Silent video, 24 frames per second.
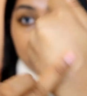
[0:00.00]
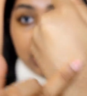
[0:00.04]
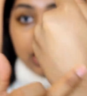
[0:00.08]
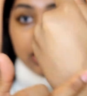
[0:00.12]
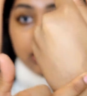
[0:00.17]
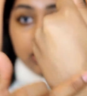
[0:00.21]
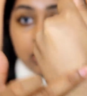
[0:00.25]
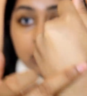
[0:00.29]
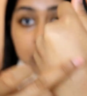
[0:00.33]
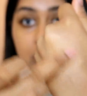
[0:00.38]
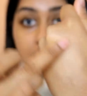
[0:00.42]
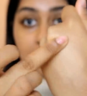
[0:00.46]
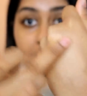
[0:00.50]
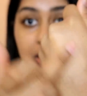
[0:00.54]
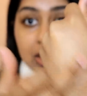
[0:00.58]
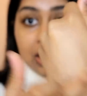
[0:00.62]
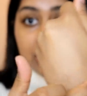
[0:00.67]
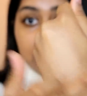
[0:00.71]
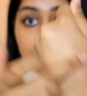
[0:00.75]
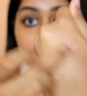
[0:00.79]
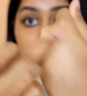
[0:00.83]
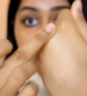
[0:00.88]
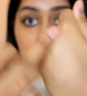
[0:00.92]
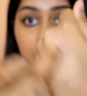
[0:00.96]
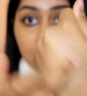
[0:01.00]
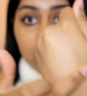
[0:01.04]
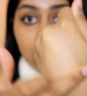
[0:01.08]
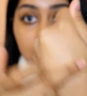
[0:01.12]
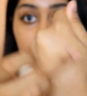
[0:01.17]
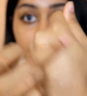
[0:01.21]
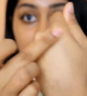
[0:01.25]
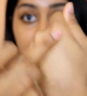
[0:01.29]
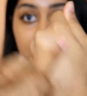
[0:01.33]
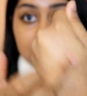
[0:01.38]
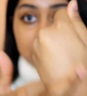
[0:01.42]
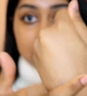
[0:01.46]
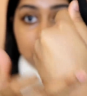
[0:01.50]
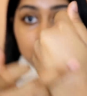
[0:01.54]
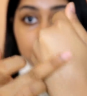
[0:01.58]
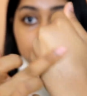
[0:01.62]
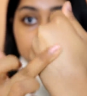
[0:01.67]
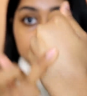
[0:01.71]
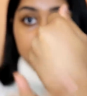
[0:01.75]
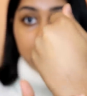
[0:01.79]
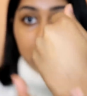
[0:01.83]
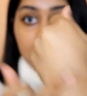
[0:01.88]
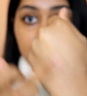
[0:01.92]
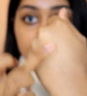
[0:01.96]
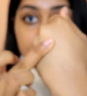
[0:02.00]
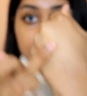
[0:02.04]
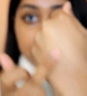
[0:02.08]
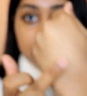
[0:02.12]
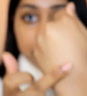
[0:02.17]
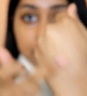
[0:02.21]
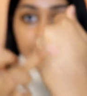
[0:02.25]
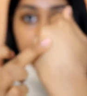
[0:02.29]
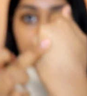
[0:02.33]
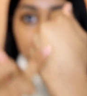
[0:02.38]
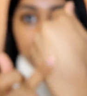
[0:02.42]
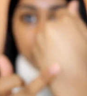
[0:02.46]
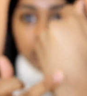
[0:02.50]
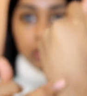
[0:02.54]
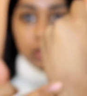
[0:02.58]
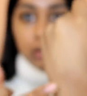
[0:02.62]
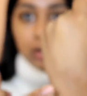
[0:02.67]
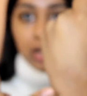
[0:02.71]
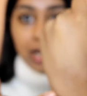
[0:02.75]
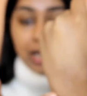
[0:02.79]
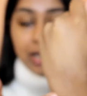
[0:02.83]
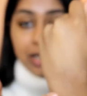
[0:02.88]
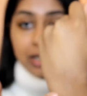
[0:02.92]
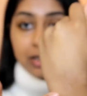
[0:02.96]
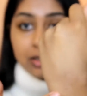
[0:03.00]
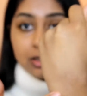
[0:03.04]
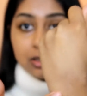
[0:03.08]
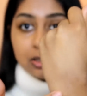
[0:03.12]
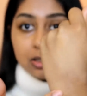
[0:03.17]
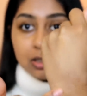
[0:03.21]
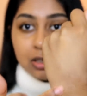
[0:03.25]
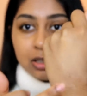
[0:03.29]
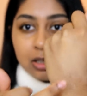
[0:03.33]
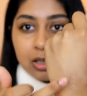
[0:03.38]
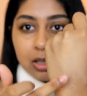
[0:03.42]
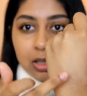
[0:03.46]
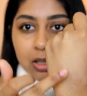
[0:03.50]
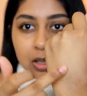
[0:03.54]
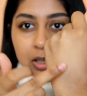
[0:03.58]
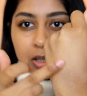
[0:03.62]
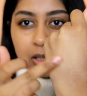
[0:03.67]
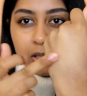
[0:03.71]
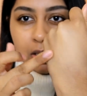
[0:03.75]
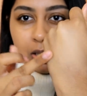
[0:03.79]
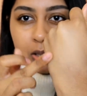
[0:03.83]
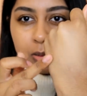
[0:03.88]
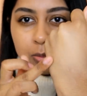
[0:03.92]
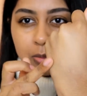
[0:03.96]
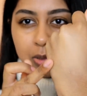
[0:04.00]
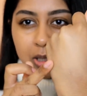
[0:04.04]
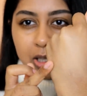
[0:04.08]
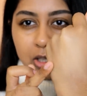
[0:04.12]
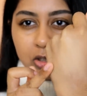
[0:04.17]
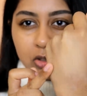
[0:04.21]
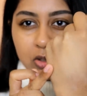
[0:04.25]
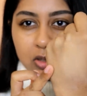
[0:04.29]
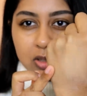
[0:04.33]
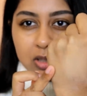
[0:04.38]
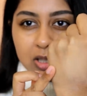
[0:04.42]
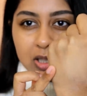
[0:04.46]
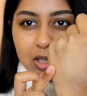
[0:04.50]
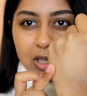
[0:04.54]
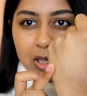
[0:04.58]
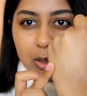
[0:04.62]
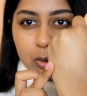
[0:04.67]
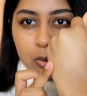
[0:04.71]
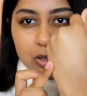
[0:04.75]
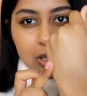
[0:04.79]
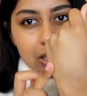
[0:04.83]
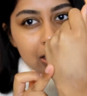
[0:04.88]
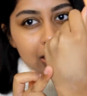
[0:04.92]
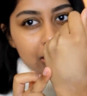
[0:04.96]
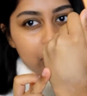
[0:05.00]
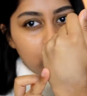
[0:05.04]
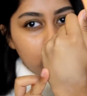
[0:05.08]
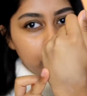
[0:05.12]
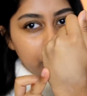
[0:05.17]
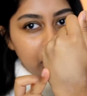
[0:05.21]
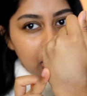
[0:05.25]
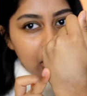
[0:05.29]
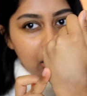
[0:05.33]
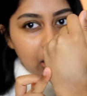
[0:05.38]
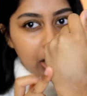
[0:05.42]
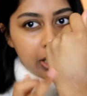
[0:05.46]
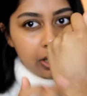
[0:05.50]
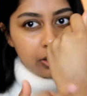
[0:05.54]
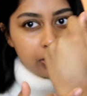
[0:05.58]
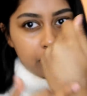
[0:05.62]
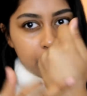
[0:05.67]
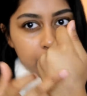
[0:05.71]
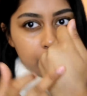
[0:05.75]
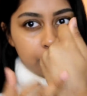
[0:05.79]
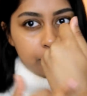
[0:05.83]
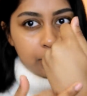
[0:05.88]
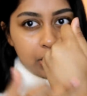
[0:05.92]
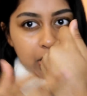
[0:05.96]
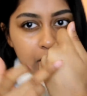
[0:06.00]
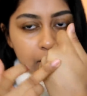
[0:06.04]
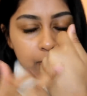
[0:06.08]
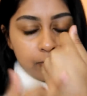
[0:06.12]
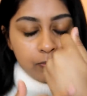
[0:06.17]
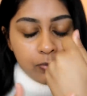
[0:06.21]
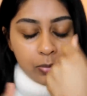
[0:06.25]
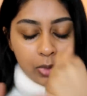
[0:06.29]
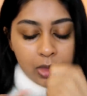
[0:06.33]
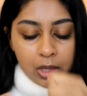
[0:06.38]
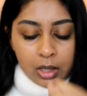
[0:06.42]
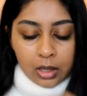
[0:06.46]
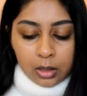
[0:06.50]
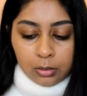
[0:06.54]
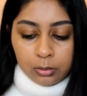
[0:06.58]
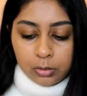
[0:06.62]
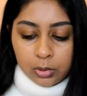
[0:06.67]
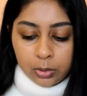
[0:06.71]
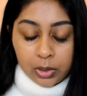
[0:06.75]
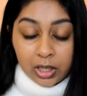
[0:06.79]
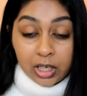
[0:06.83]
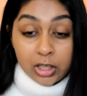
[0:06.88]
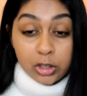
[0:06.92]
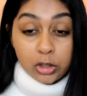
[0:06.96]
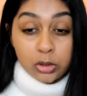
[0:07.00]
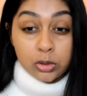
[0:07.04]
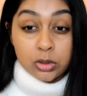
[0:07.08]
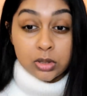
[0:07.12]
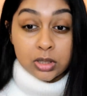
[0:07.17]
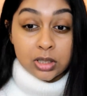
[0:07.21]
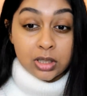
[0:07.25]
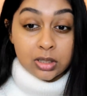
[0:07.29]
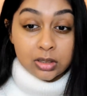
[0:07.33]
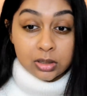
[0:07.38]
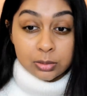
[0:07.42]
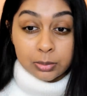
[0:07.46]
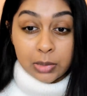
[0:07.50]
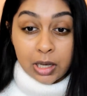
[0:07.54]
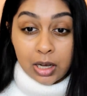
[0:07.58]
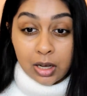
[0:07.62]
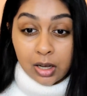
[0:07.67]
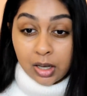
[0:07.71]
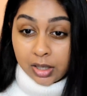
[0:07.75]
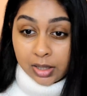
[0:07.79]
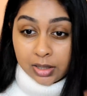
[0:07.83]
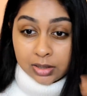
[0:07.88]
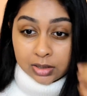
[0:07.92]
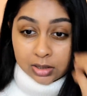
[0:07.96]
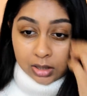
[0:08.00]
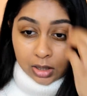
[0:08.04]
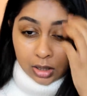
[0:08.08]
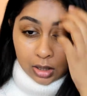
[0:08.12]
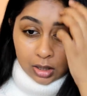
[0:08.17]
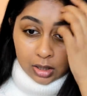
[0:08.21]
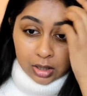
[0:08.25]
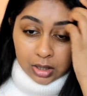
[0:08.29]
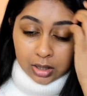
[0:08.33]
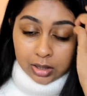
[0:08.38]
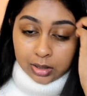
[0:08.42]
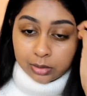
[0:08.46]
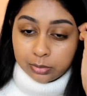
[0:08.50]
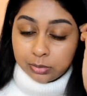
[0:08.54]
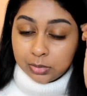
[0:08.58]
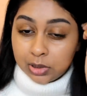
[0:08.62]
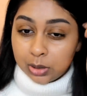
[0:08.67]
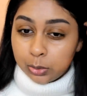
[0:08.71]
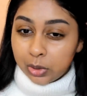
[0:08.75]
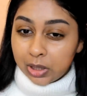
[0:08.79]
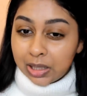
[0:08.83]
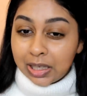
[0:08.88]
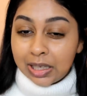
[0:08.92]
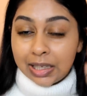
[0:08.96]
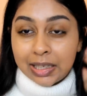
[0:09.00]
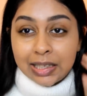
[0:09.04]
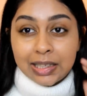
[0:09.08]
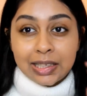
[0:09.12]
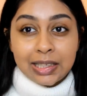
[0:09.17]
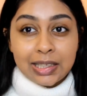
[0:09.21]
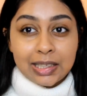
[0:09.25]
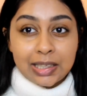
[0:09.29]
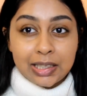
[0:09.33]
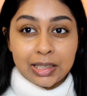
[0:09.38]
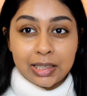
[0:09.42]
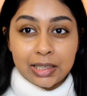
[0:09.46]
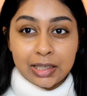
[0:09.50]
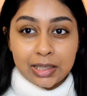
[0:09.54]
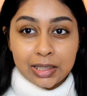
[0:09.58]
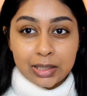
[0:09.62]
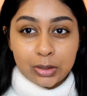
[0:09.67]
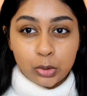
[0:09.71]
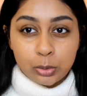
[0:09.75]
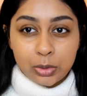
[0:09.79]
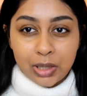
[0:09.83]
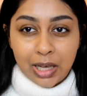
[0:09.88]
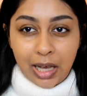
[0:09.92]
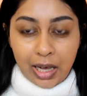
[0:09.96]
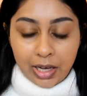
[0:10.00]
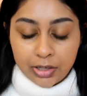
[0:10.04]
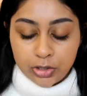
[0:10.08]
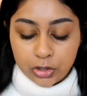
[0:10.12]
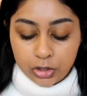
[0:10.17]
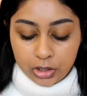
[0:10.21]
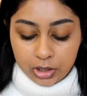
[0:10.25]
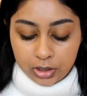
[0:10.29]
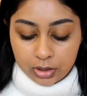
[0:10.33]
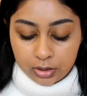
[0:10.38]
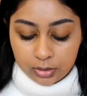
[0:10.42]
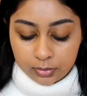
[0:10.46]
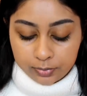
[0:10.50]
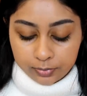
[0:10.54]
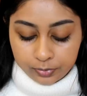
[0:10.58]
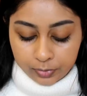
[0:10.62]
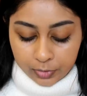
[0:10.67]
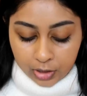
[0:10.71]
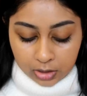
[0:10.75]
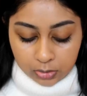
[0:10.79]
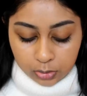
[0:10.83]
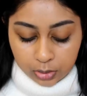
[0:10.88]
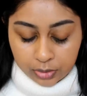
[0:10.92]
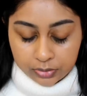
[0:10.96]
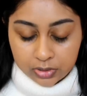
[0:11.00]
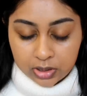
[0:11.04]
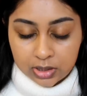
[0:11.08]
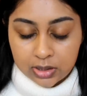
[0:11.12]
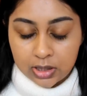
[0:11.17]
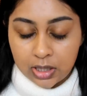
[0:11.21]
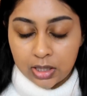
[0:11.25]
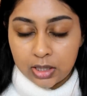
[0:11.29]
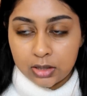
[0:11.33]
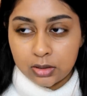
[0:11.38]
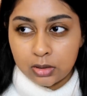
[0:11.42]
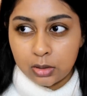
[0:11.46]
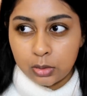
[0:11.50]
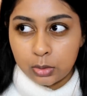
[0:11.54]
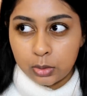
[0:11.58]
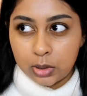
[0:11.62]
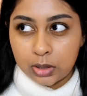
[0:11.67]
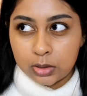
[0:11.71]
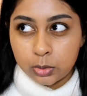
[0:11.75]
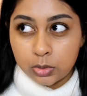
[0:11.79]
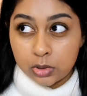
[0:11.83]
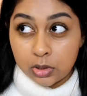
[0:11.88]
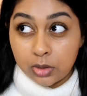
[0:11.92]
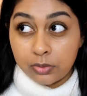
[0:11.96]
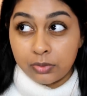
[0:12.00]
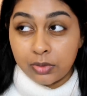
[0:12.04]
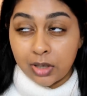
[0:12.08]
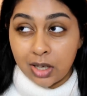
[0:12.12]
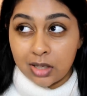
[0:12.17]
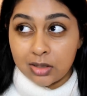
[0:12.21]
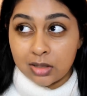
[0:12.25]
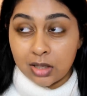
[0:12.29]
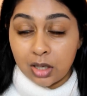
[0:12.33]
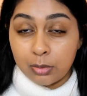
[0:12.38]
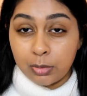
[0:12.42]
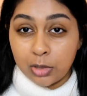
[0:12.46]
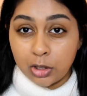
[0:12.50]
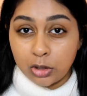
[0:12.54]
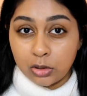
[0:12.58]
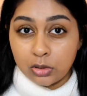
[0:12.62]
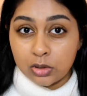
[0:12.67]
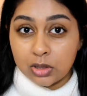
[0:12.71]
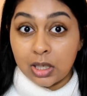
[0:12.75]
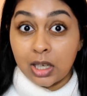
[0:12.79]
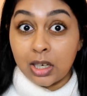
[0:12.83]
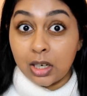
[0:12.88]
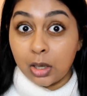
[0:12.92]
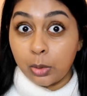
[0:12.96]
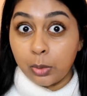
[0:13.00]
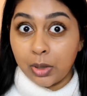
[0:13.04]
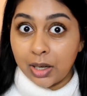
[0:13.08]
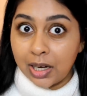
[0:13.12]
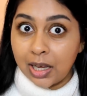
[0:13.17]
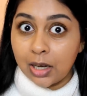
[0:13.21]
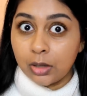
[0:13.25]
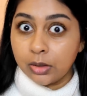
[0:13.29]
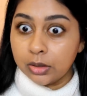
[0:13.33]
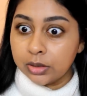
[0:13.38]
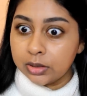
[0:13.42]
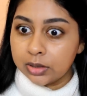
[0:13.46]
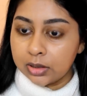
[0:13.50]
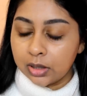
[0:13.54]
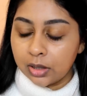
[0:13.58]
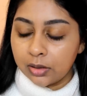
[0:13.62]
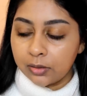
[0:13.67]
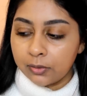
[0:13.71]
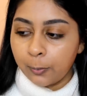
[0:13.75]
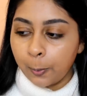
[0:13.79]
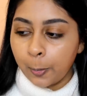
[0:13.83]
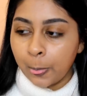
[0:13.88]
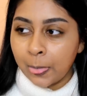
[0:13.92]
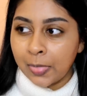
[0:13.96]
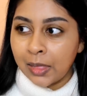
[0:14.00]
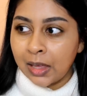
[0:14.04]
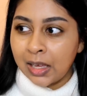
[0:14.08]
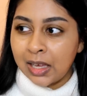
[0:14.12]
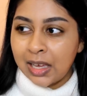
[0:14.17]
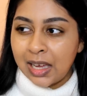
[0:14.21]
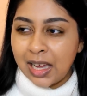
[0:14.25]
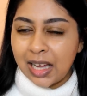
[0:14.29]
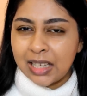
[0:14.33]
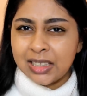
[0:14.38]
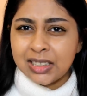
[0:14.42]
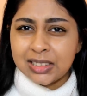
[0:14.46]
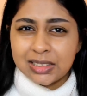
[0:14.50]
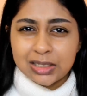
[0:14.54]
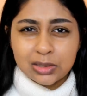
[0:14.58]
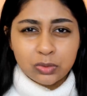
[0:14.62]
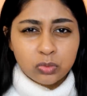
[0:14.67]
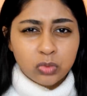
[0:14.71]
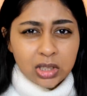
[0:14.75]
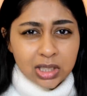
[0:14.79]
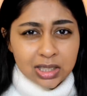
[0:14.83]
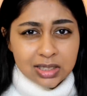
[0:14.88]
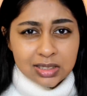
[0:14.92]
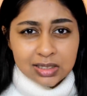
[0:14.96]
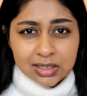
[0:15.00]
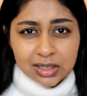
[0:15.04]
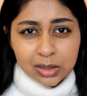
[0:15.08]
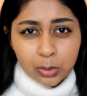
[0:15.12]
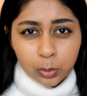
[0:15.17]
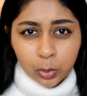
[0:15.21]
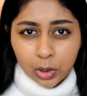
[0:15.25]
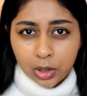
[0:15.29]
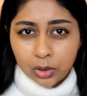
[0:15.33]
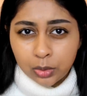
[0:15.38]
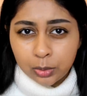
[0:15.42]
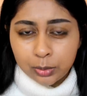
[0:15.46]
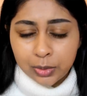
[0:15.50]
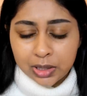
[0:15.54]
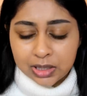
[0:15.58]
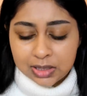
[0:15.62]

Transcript: I use a little dollop and it's almost covered my whole hand. But can you see how it's a little bit lighter on me? But when I used it under my eyes, it went a little bit ashy, I do have to say. So that was the first time I used it, and I went out and stuff, and it didn't really sit well on my